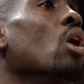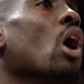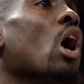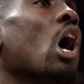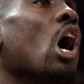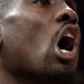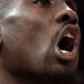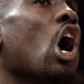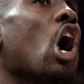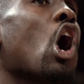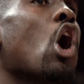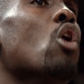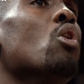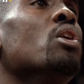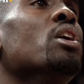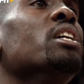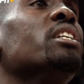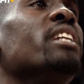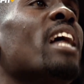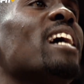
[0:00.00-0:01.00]
Uh-oh,
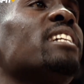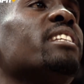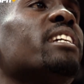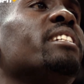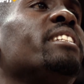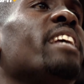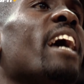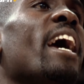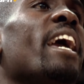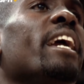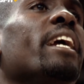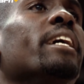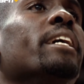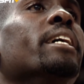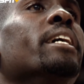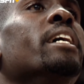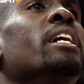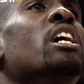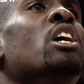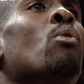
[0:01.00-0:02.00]
that's a take.
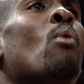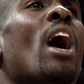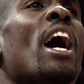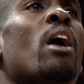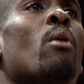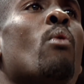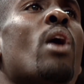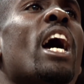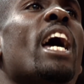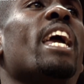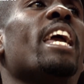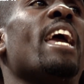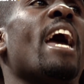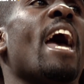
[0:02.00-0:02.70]
Wait, where he